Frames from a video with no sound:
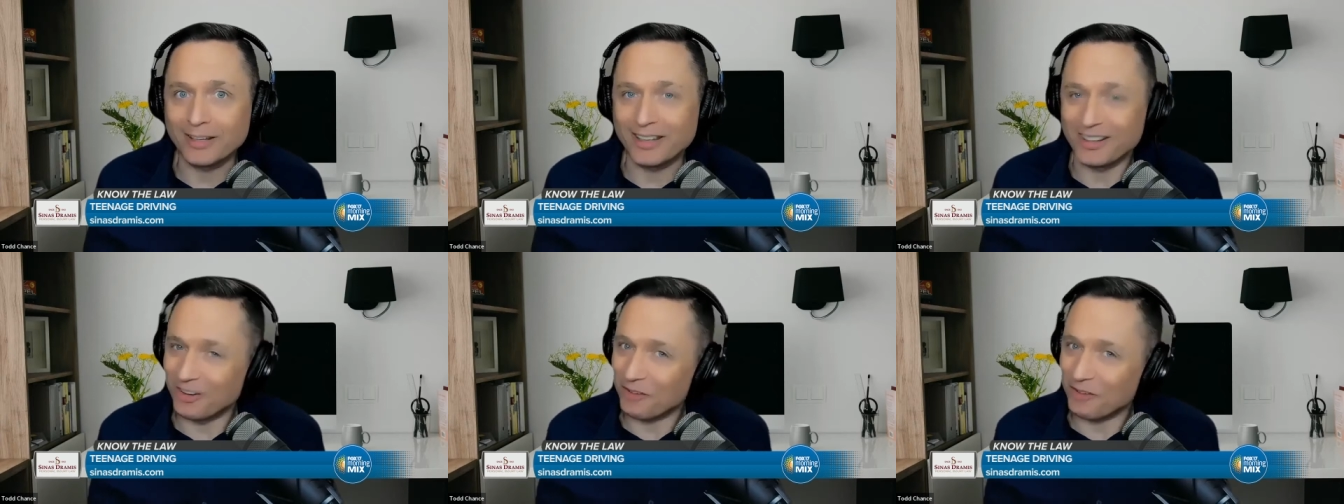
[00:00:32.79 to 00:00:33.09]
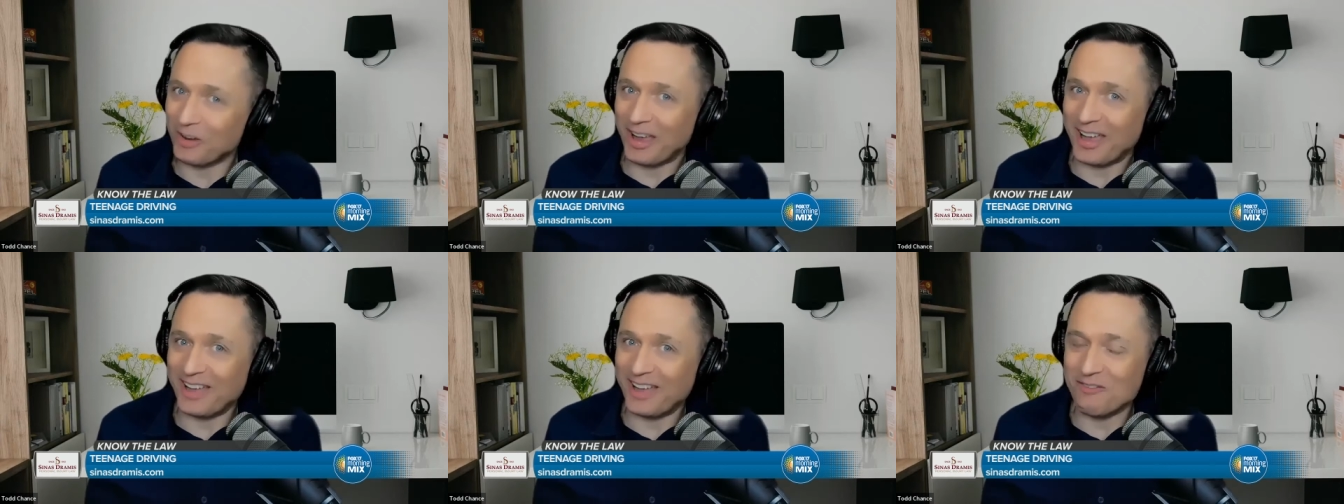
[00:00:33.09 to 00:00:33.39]
And
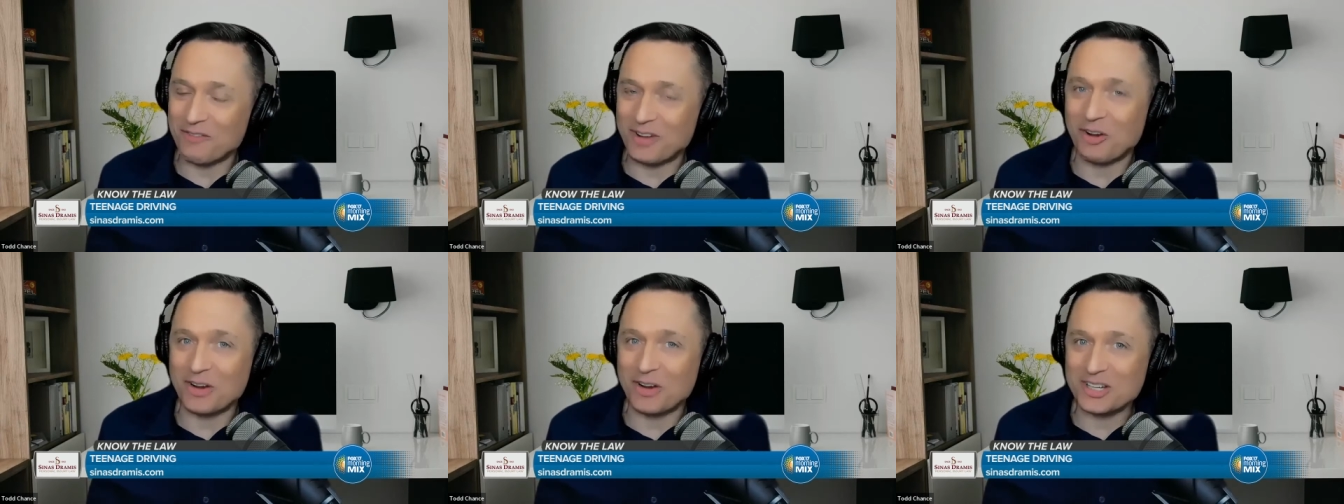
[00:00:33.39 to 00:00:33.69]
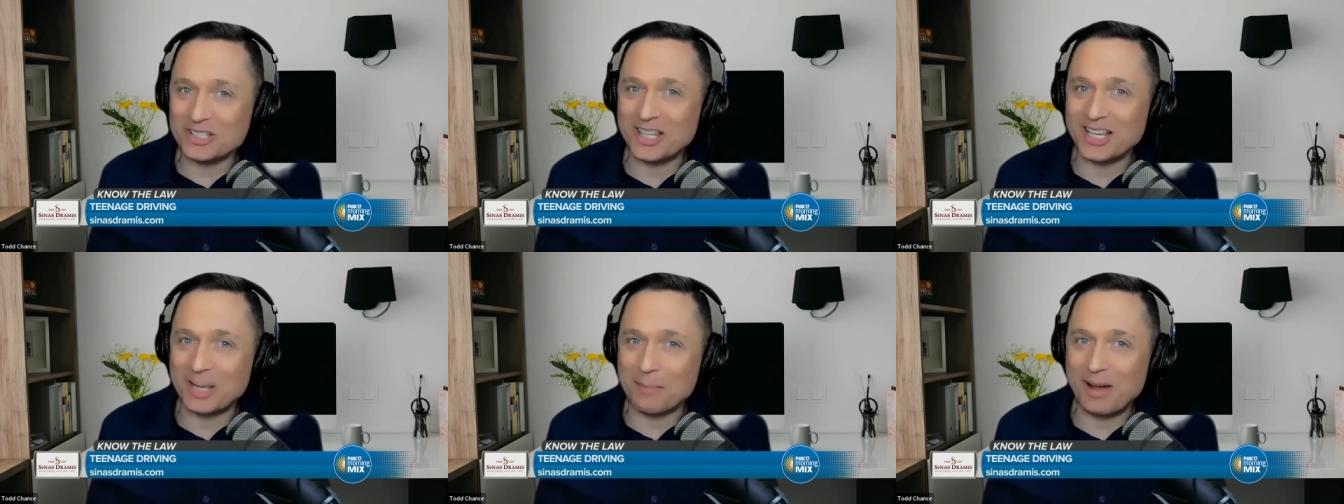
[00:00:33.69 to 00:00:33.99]
okay, we
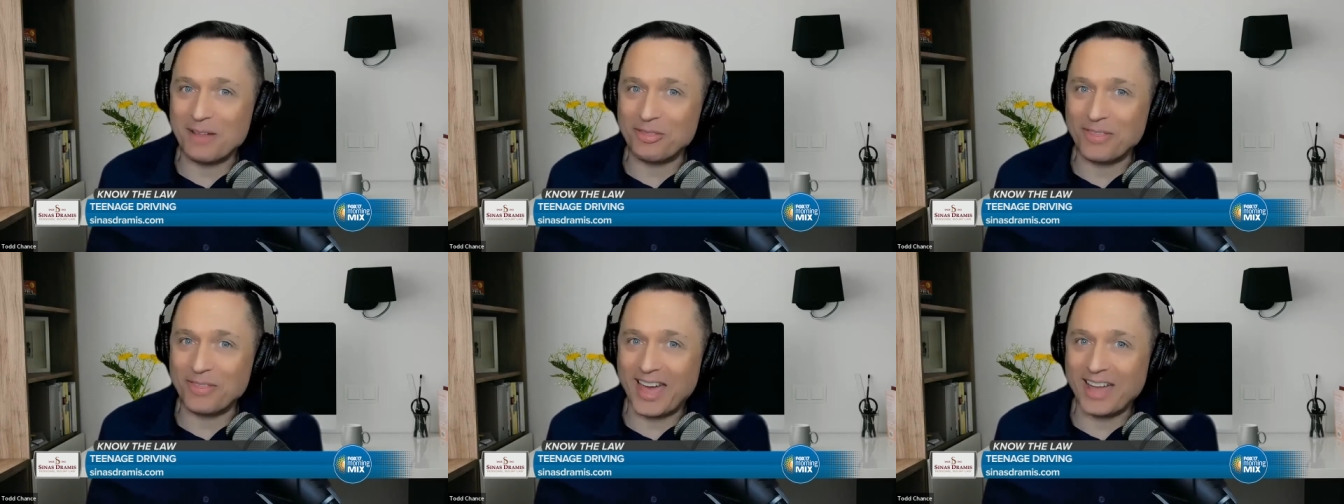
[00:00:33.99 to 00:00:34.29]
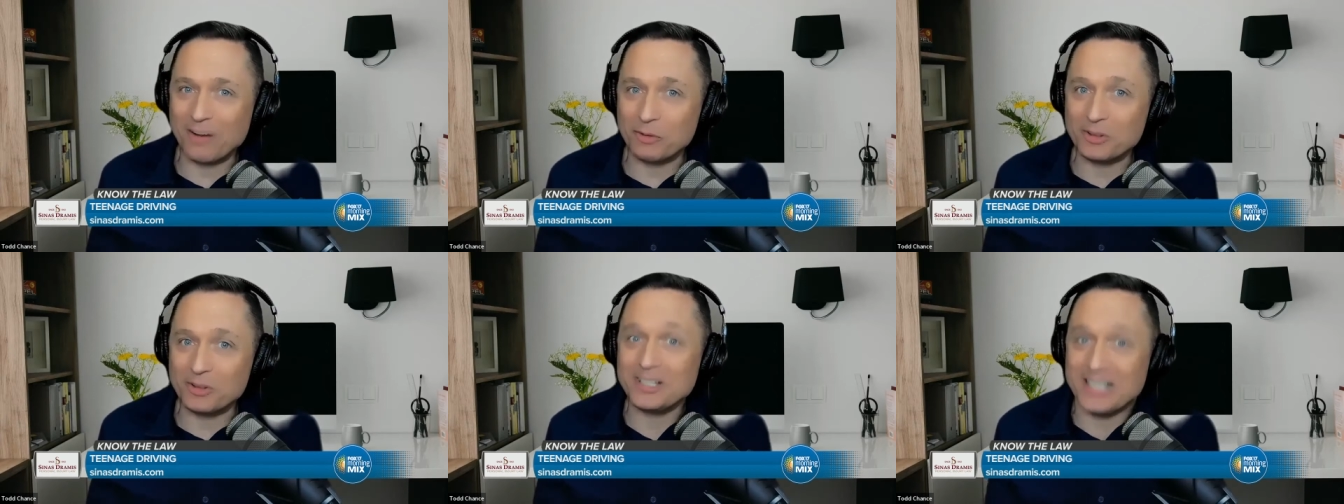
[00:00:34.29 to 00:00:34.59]
always think about
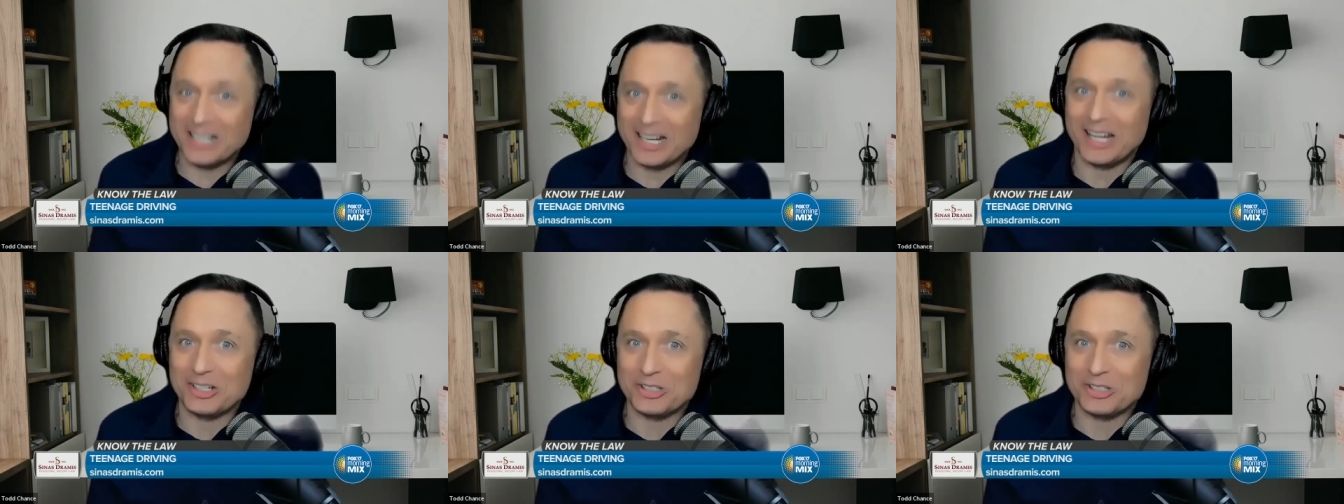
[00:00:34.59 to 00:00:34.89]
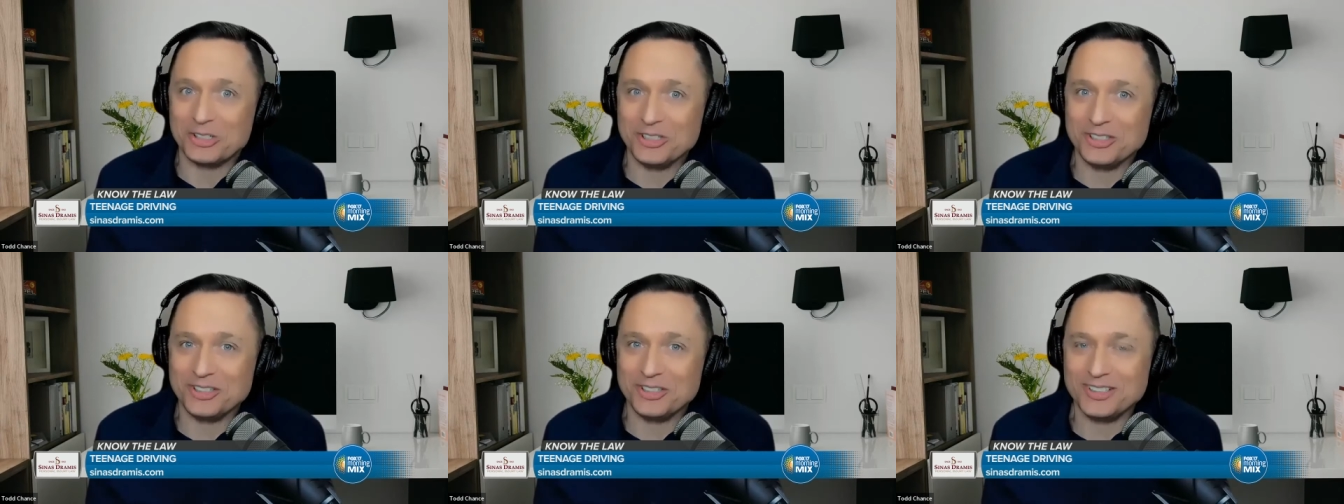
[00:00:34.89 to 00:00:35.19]
that with
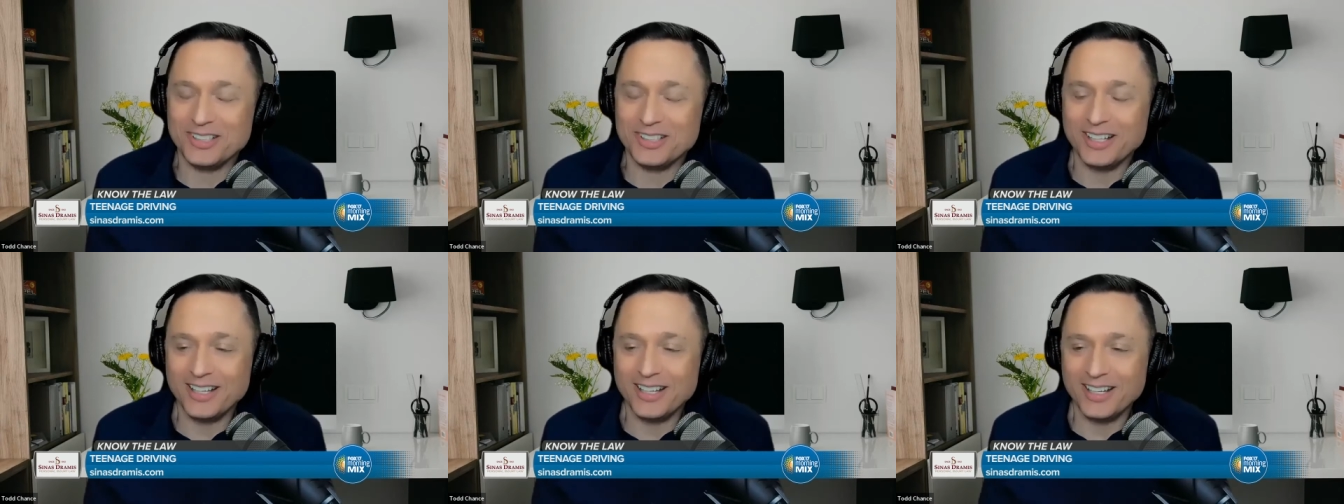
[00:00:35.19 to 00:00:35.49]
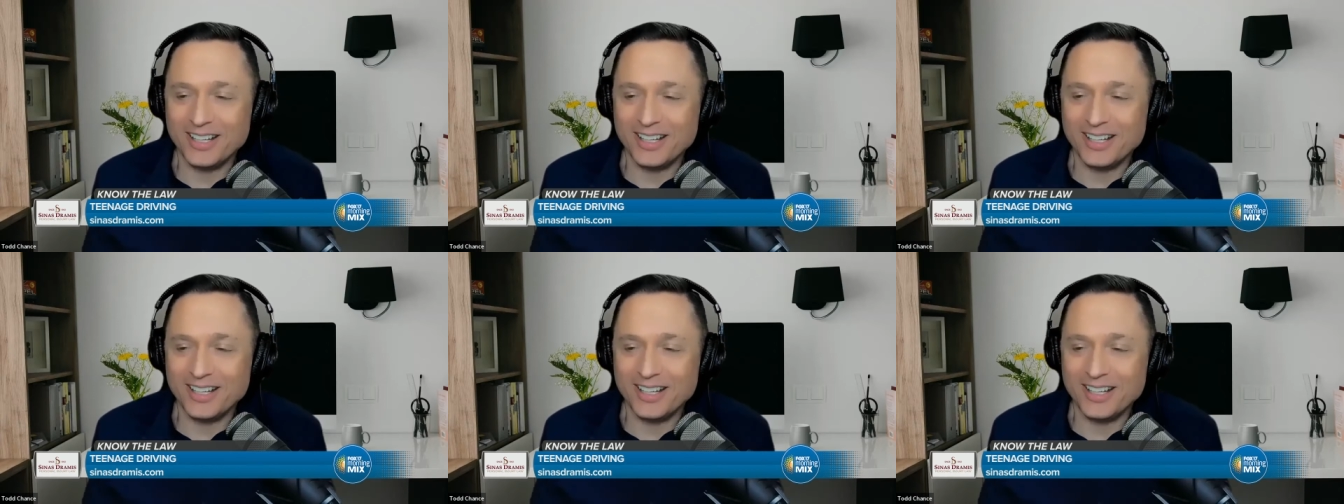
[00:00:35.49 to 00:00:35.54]
teenagers.